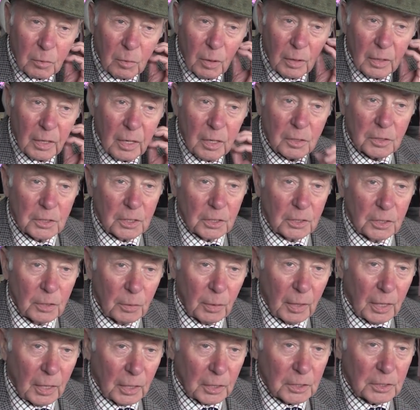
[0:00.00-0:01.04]
Well, the answer
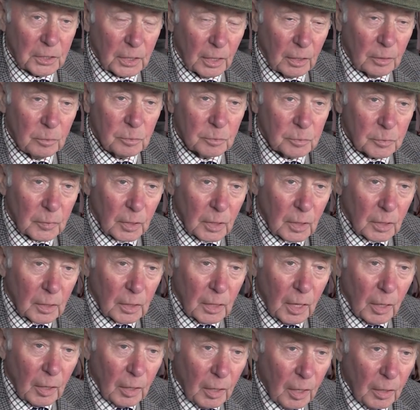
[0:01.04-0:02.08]
to it is that
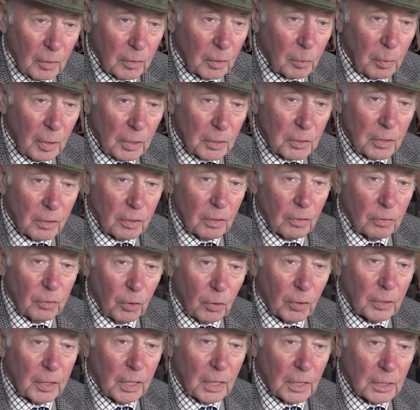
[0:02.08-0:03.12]
you've been 3 or
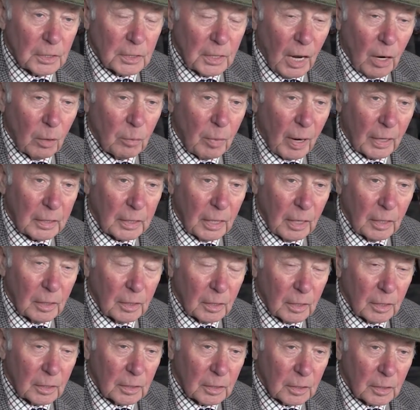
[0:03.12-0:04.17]
4 years now back
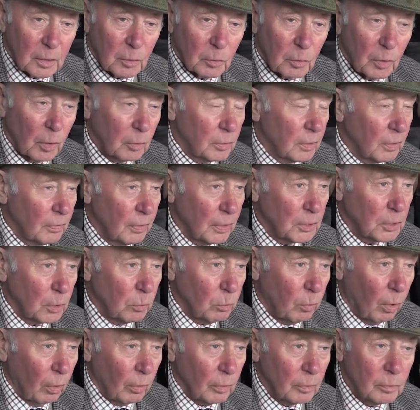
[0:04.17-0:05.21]
in the
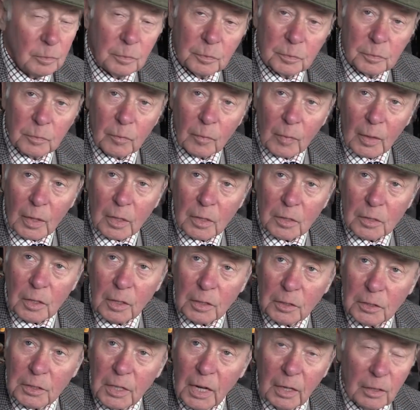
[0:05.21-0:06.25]
Division 1, so
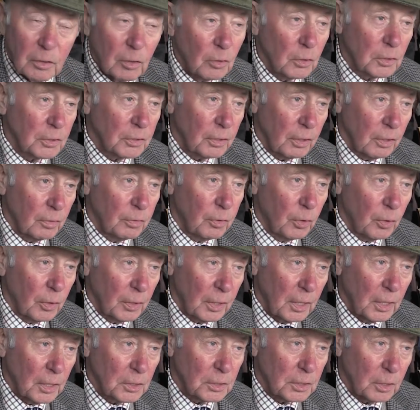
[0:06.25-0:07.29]
it's taken those 3 or 4
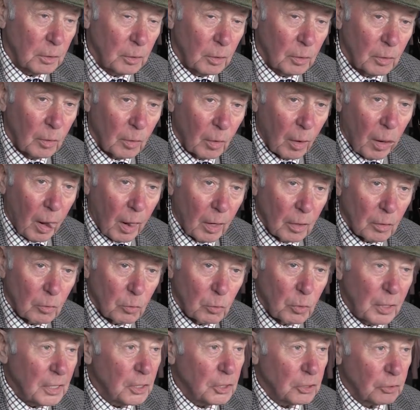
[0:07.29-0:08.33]
years to
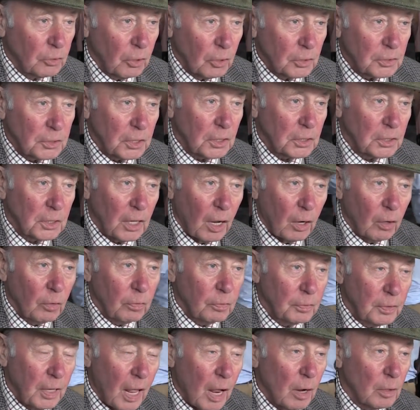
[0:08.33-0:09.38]
restructure
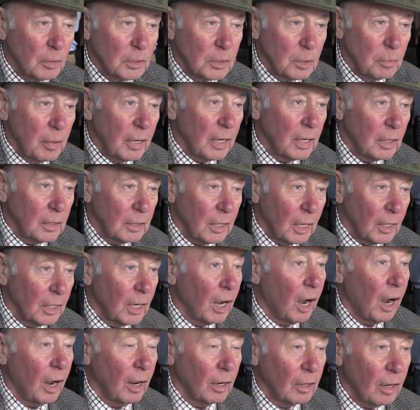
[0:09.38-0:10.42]
yourself now to be at
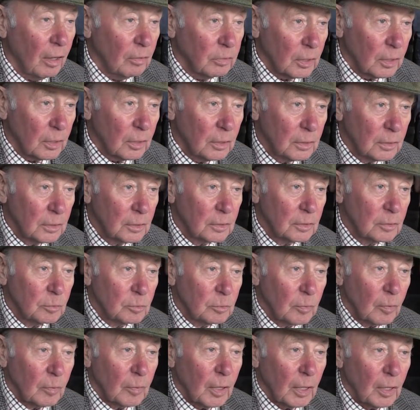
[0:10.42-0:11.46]
a higher level.
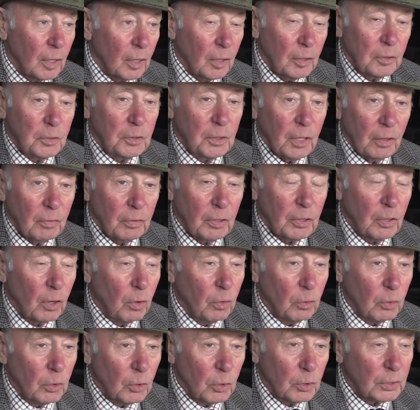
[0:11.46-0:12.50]
And if you
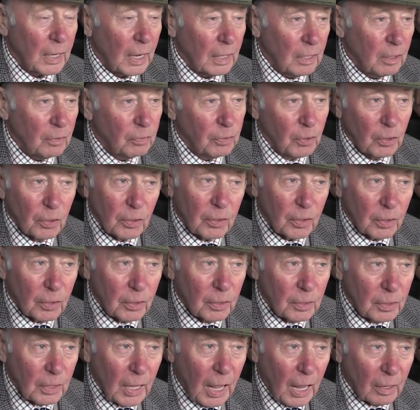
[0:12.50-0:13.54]
don't look any further
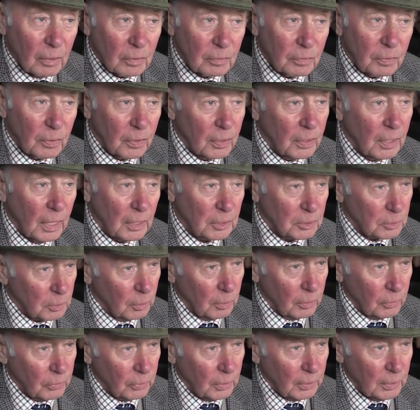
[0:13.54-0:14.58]
than that for the next
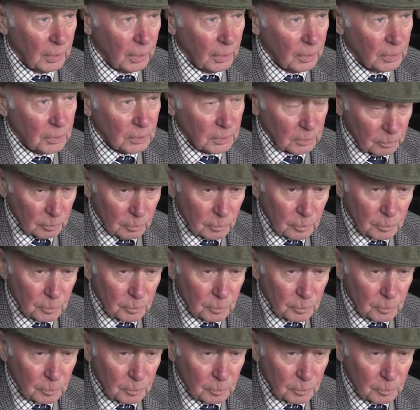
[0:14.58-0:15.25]
2 or 3 years,